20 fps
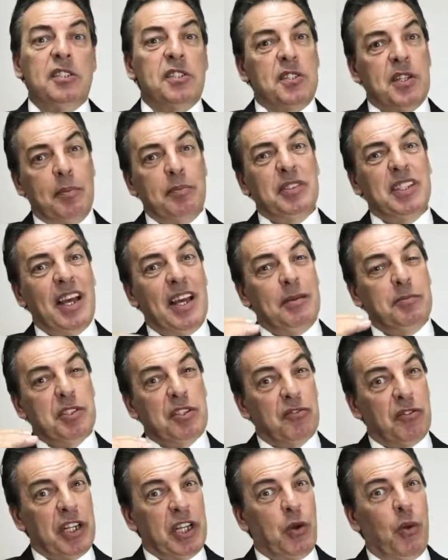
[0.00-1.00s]

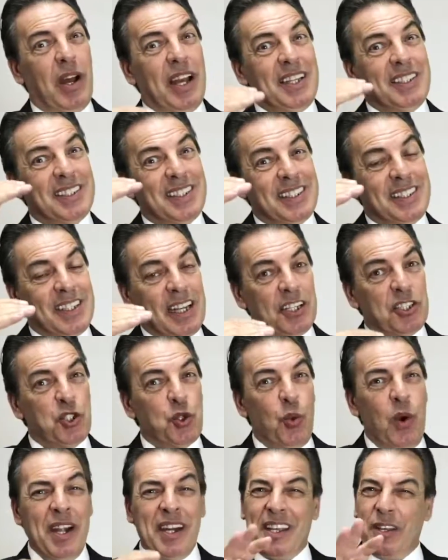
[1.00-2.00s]
Sometimes it requires a six
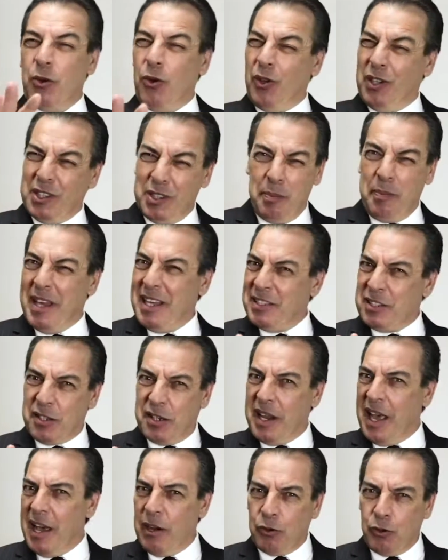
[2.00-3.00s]
twenty. It all depends
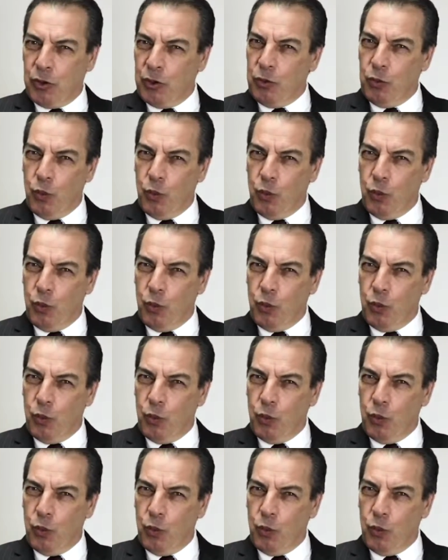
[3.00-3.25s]
on how